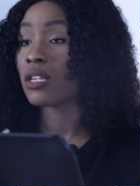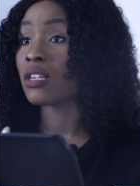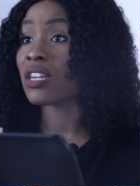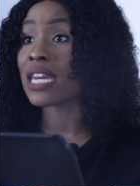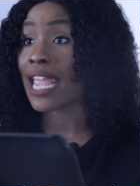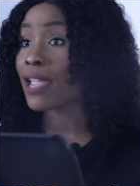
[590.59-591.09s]

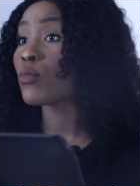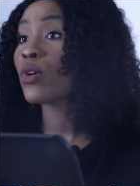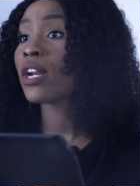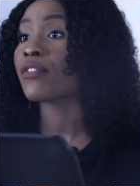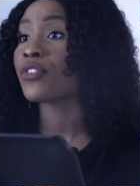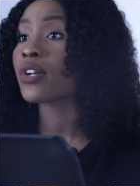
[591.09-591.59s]
Name
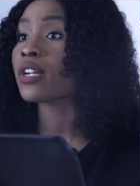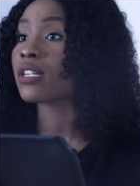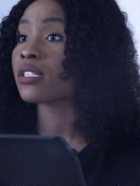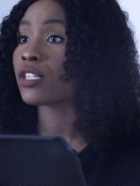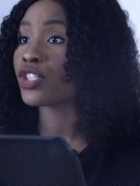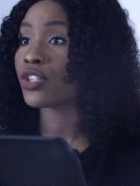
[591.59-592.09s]
whatever it
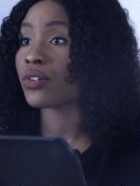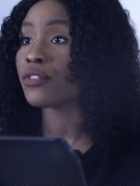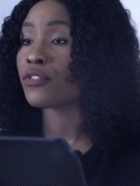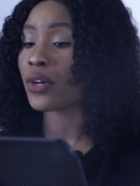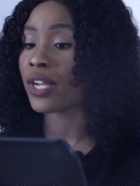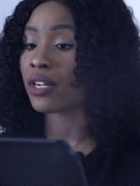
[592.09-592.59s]
is that you're
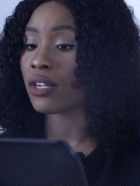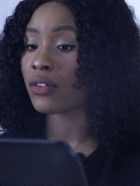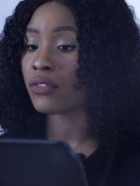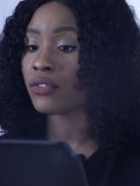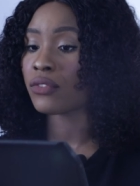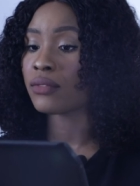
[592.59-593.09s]
afraid
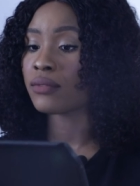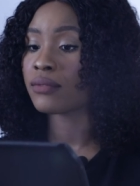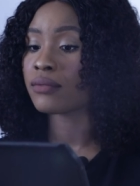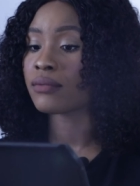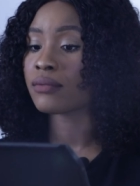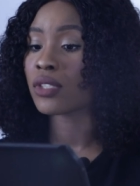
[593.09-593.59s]
of,
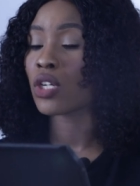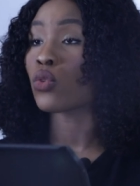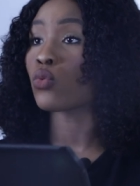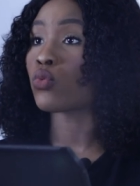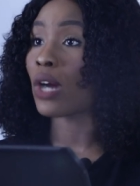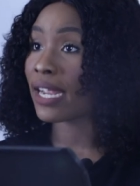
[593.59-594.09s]

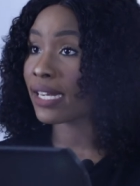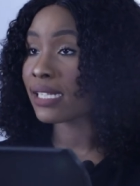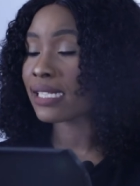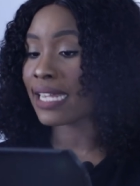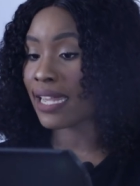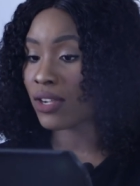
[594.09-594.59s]
write
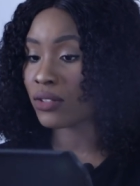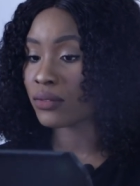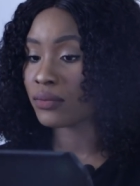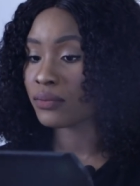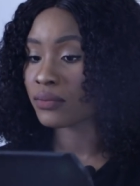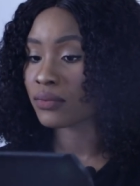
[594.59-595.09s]
it
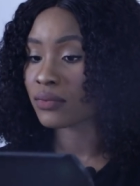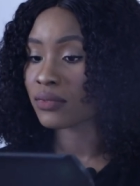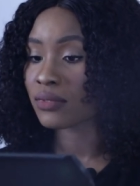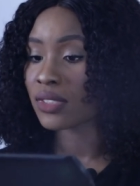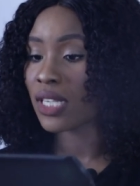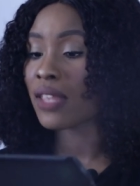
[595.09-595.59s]
down,
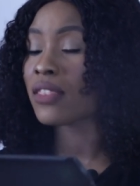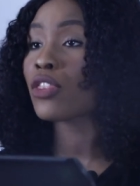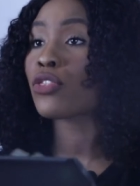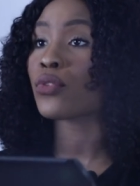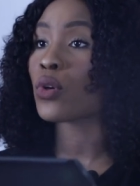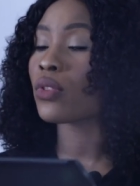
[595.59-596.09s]
and
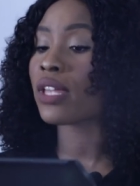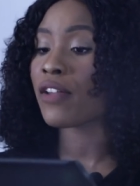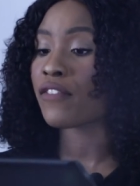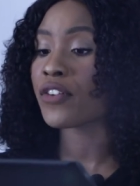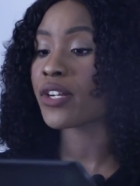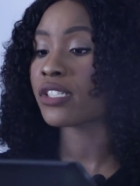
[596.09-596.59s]
then throw
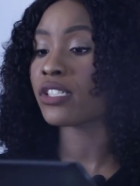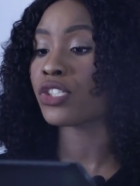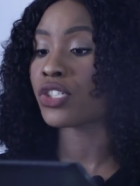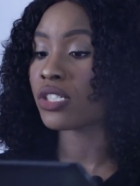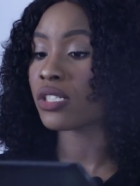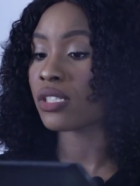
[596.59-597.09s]
that fear to
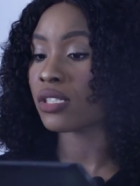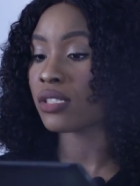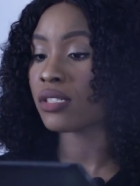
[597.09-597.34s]
Jesus.